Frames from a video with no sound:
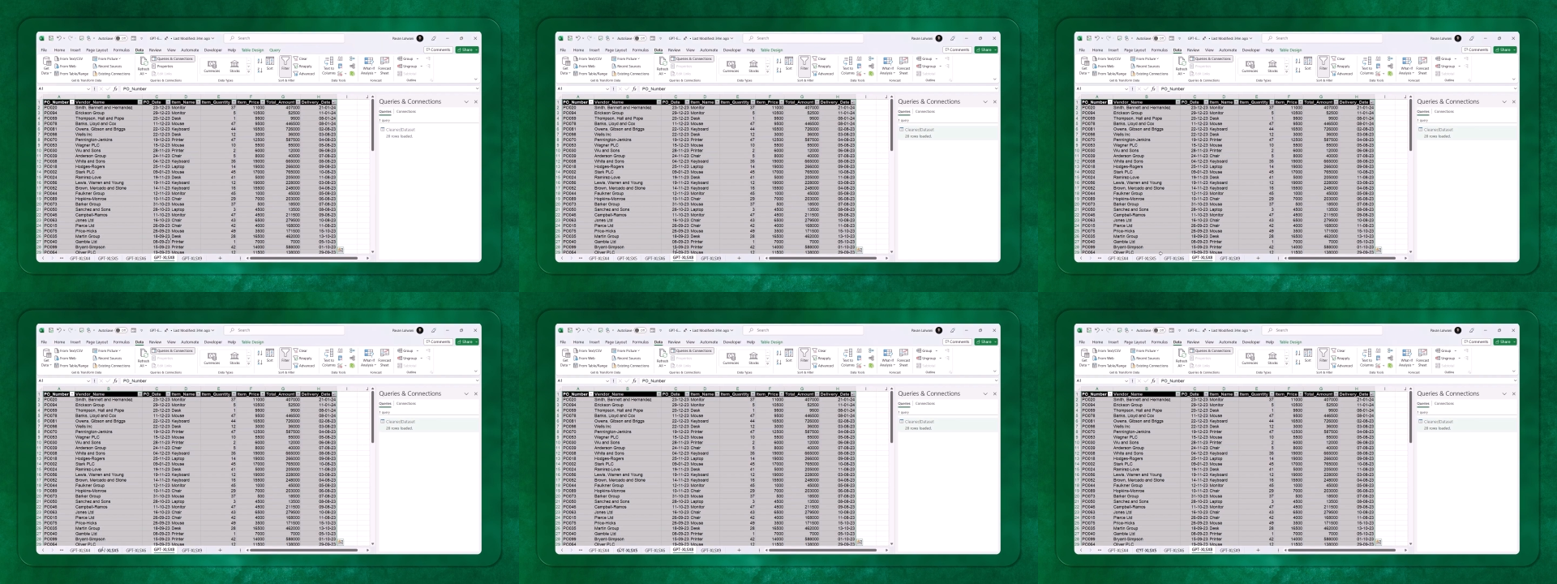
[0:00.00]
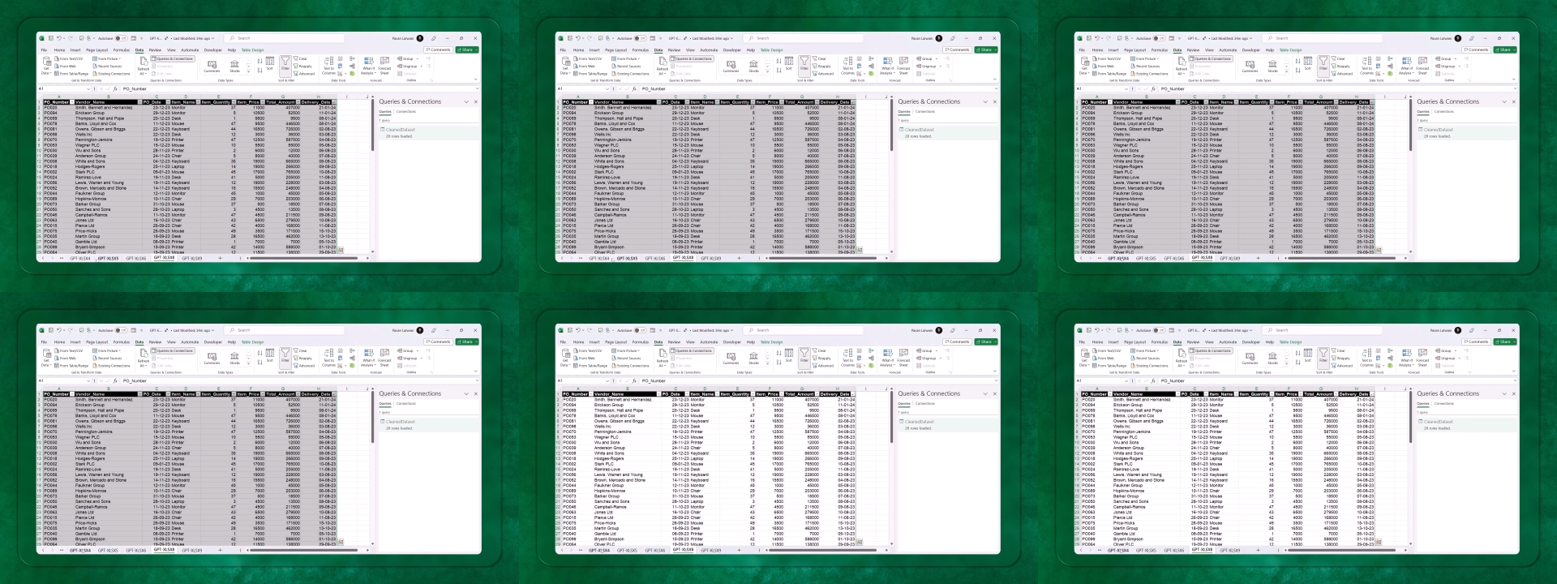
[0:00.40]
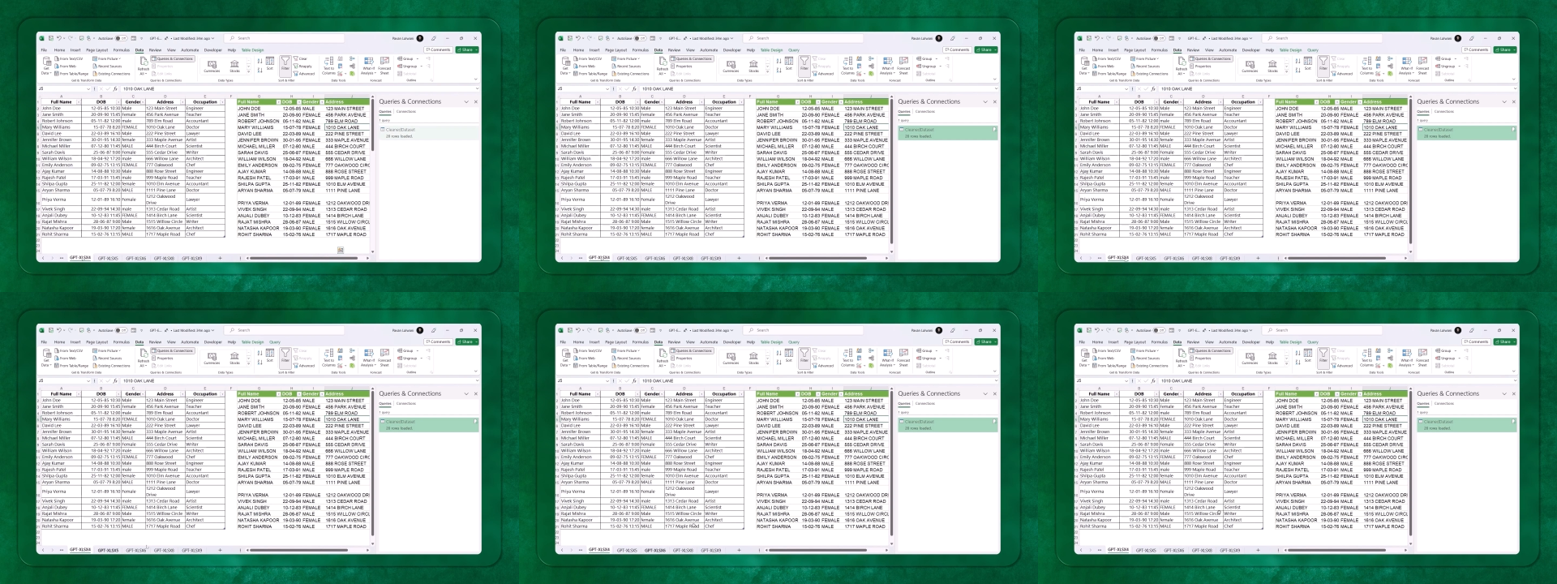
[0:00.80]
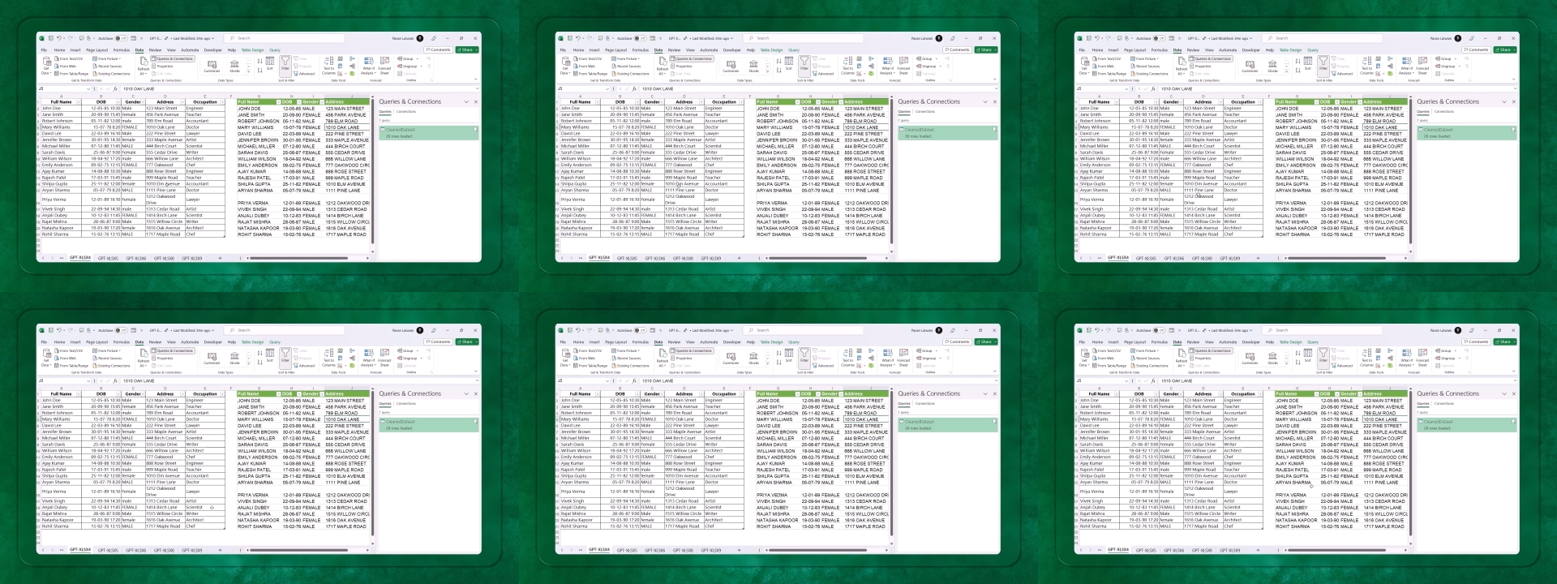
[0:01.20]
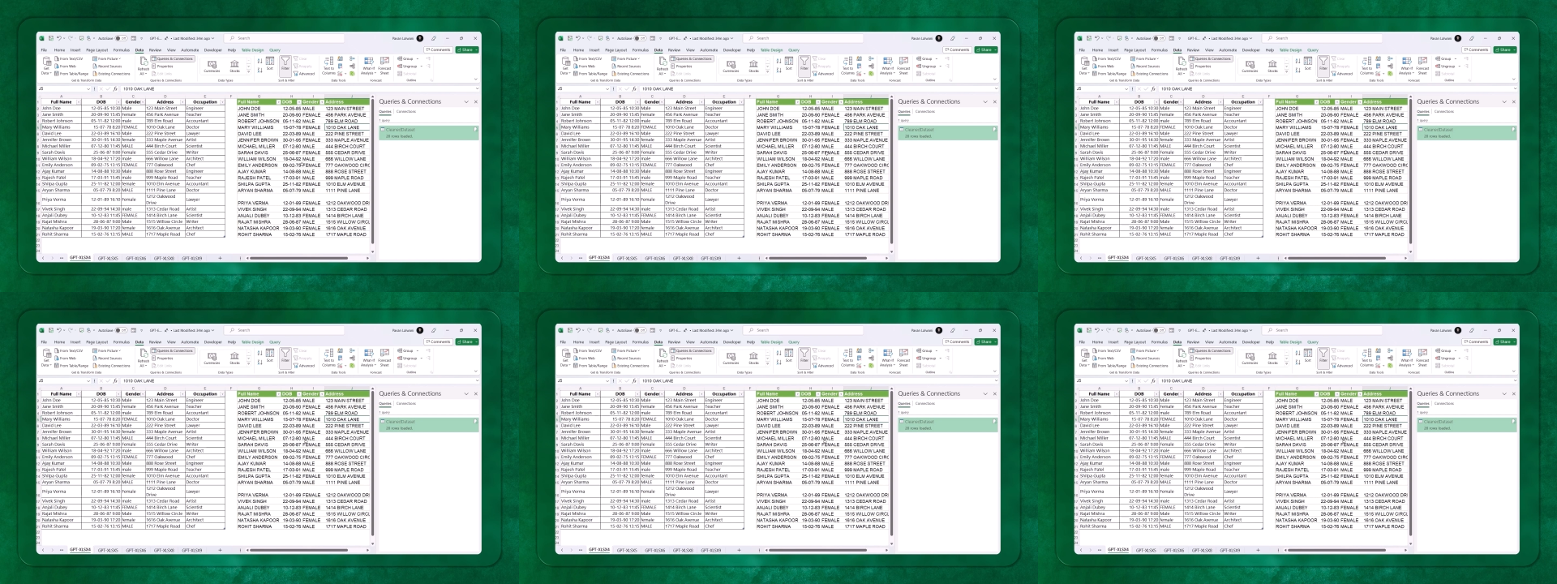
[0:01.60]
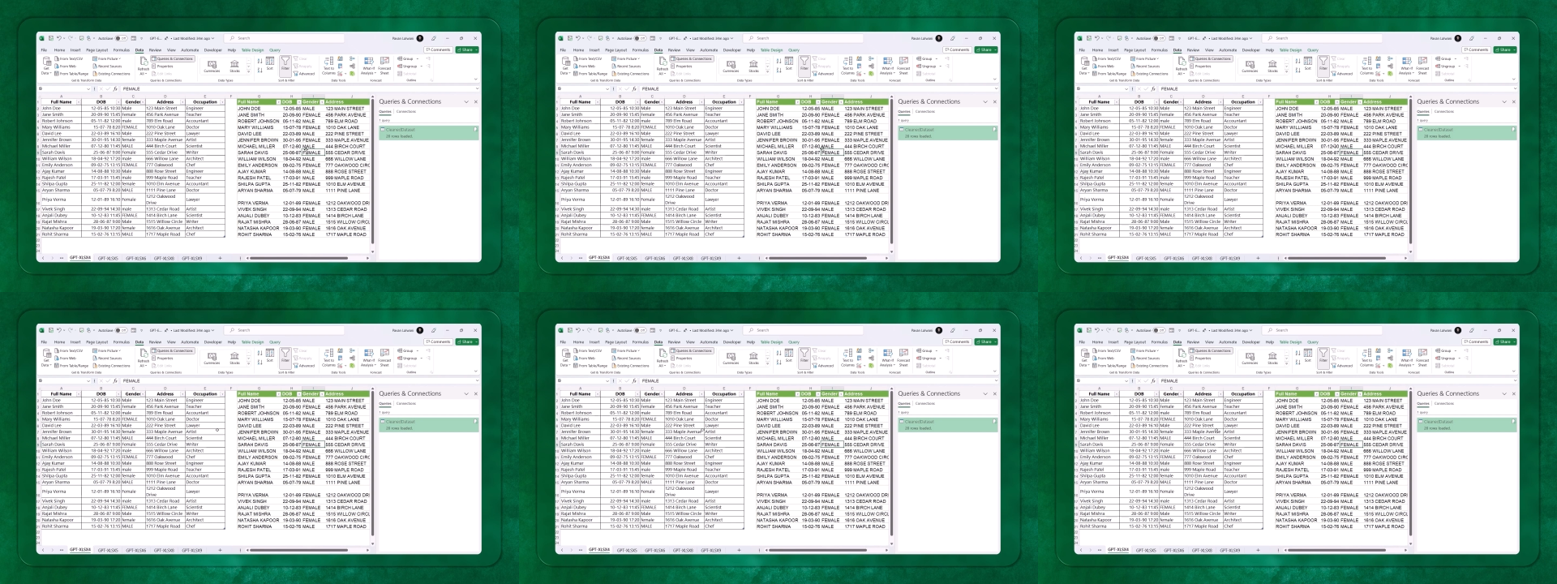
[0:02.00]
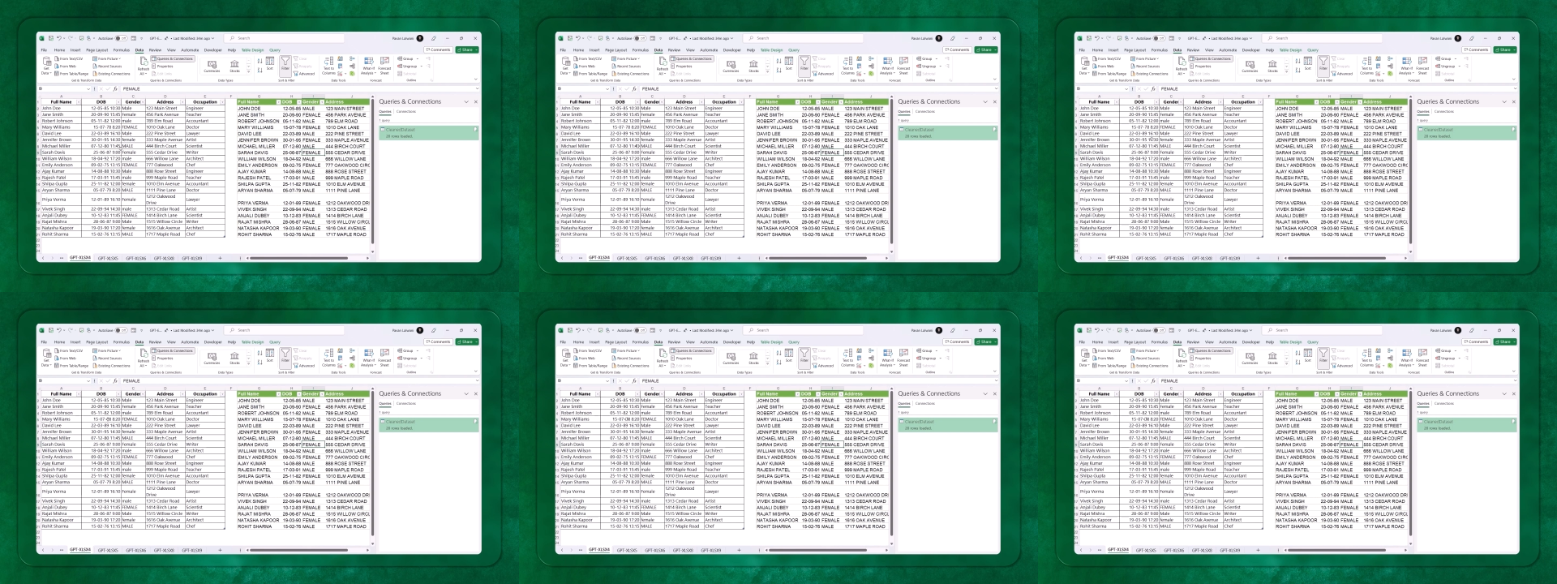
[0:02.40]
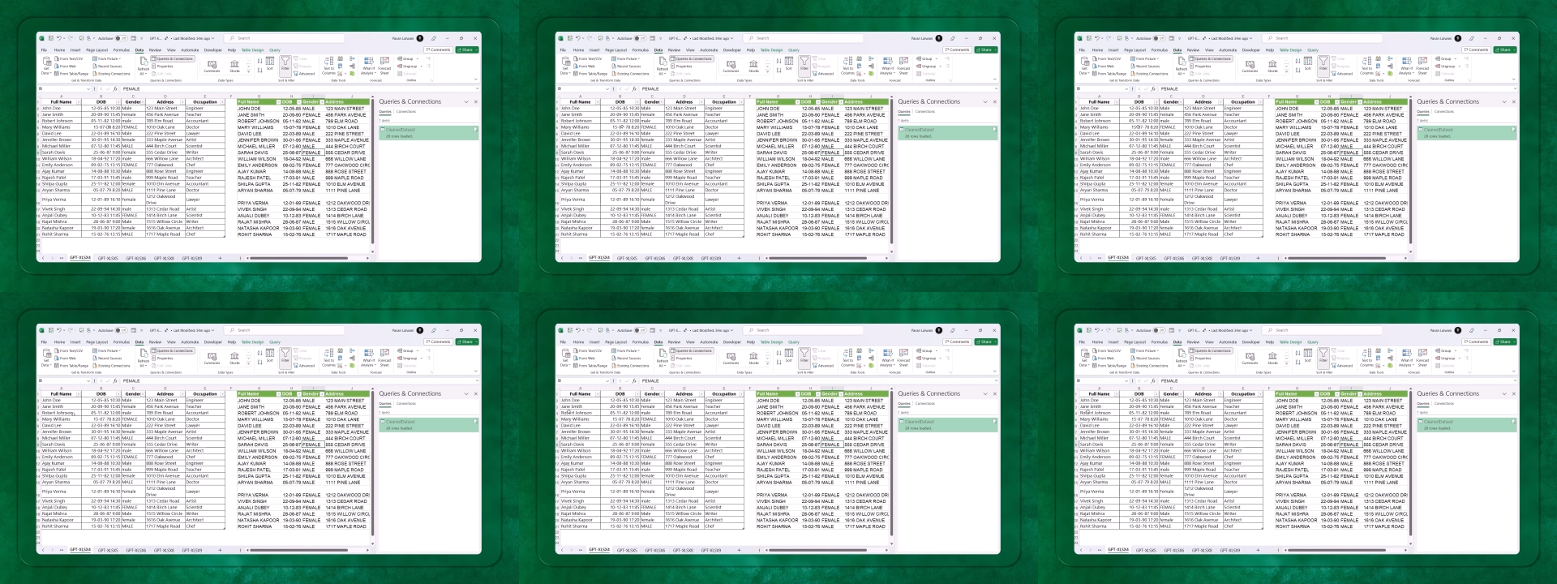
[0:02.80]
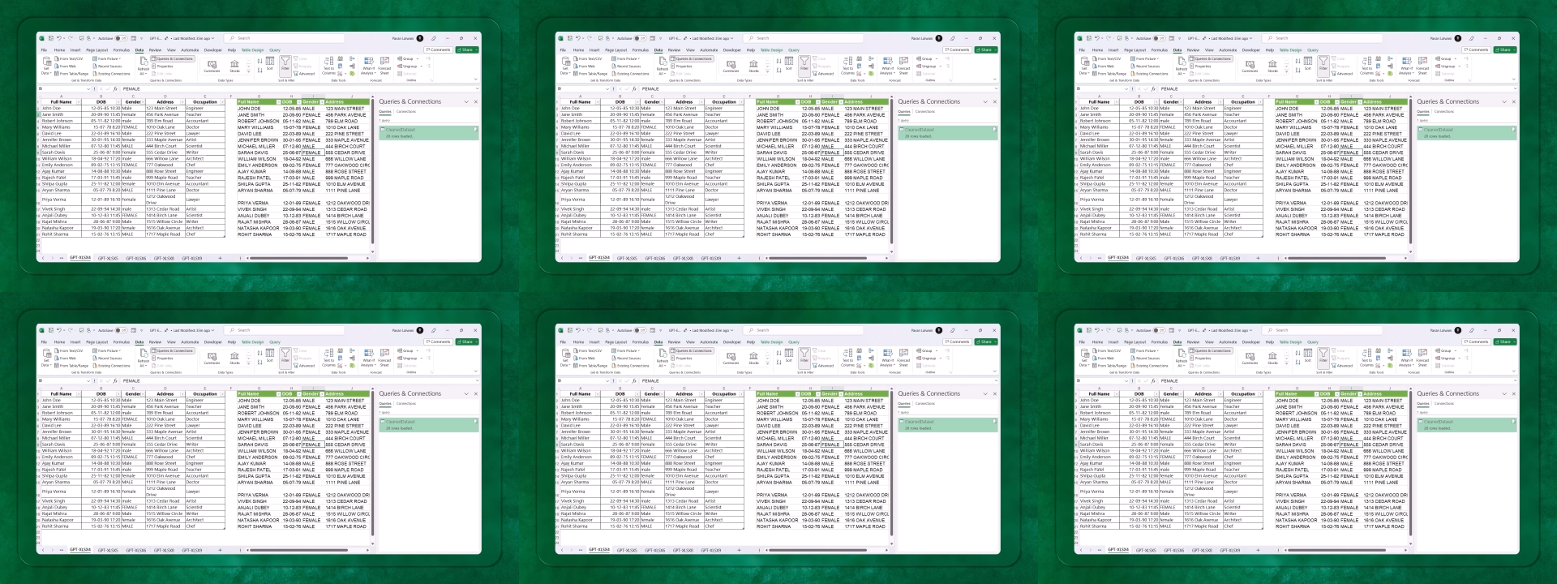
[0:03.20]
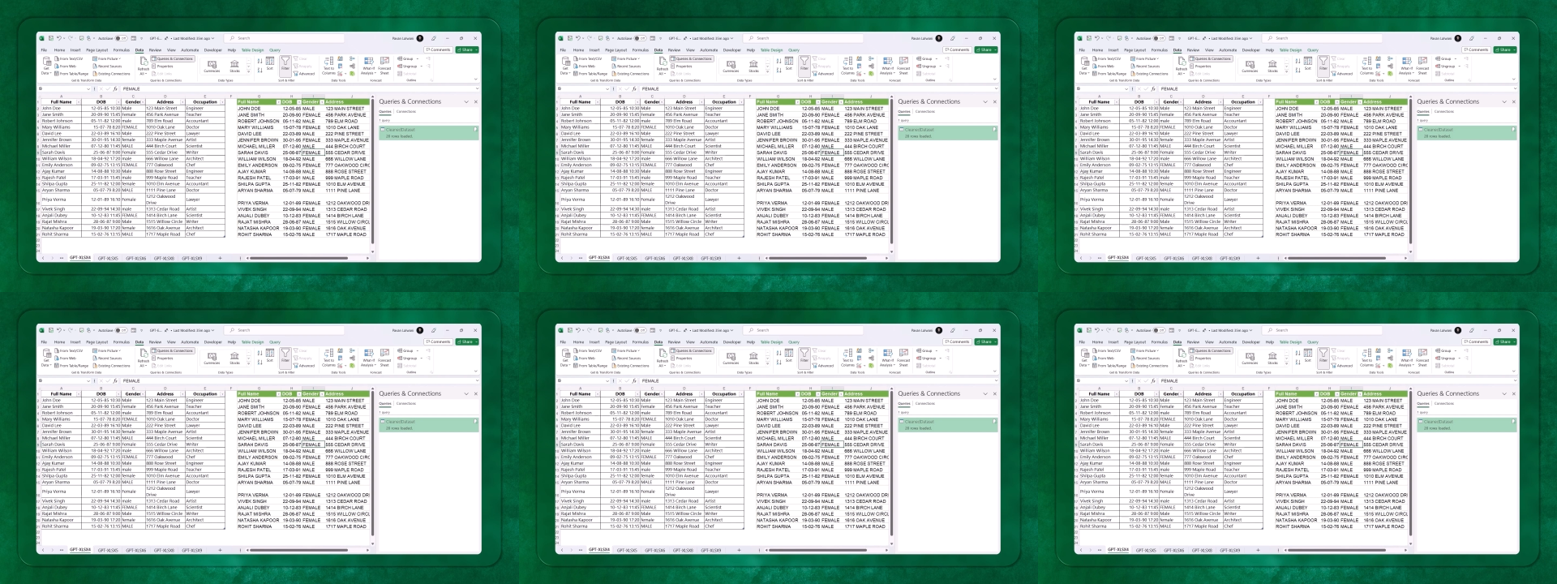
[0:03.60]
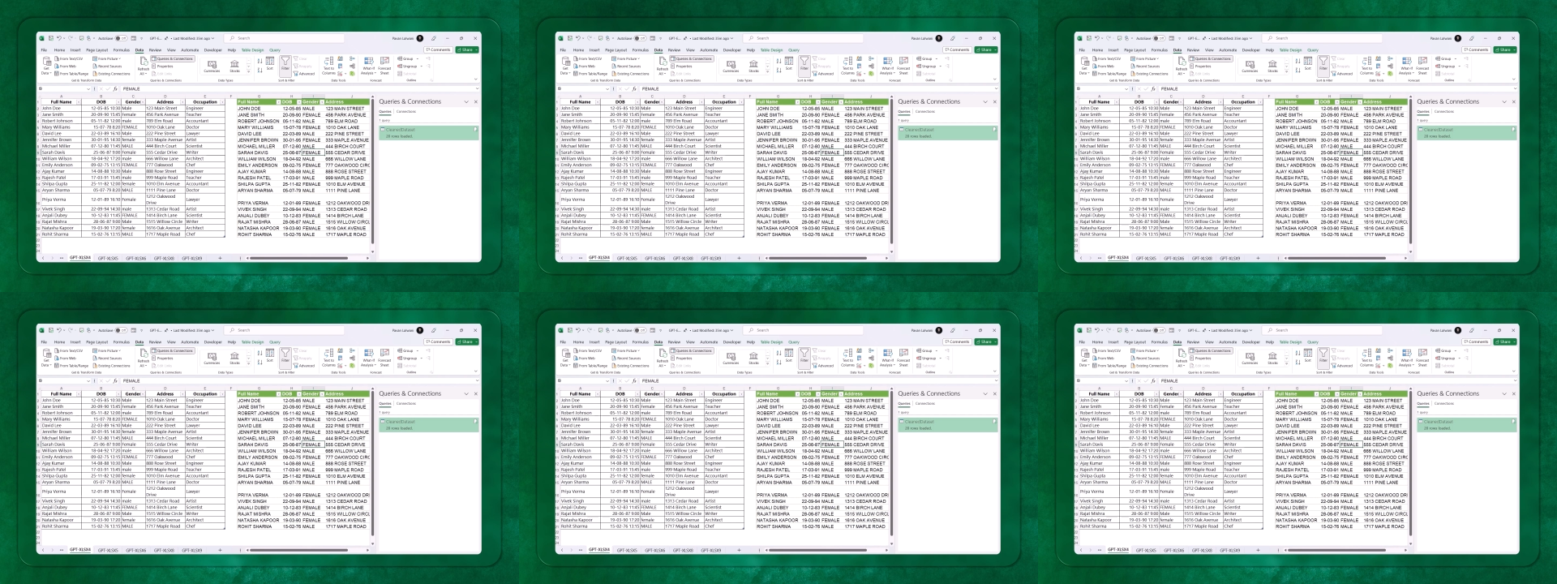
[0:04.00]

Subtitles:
Nobody's mouth can be seen.